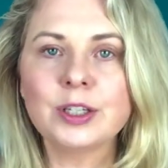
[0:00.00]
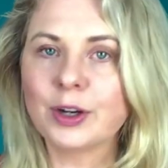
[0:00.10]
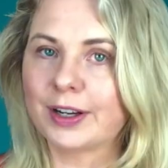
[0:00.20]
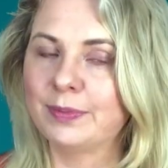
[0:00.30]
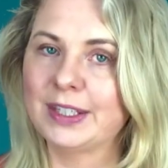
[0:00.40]

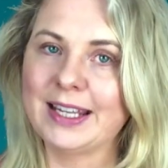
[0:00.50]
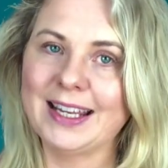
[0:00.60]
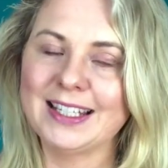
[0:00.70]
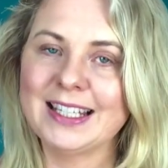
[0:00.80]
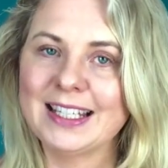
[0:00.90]

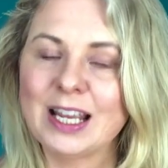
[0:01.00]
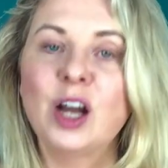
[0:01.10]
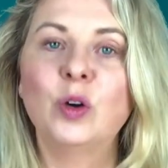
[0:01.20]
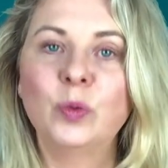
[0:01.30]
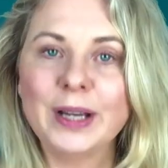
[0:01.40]
circumstances,
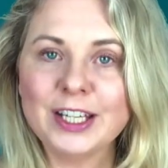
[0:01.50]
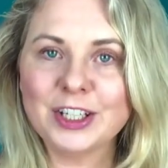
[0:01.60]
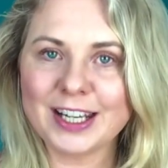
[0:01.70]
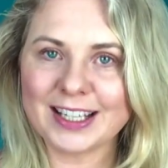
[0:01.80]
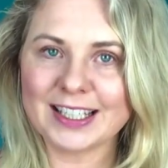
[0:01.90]

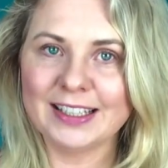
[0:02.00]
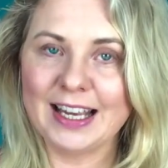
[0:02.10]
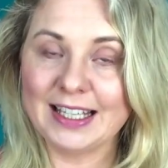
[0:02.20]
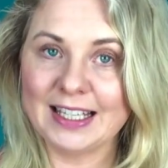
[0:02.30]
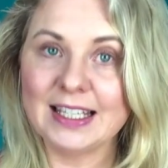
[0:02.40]
wage tax
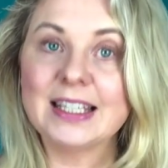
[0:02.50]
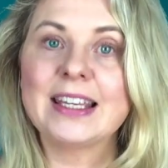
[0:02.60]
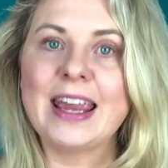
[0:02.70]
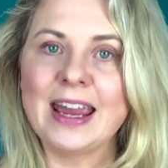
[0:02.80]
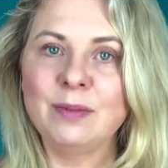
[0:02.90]
classes
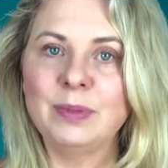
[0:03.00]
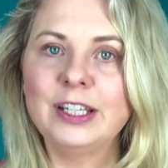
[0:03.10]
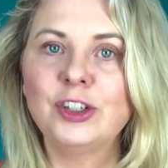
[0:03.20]
can be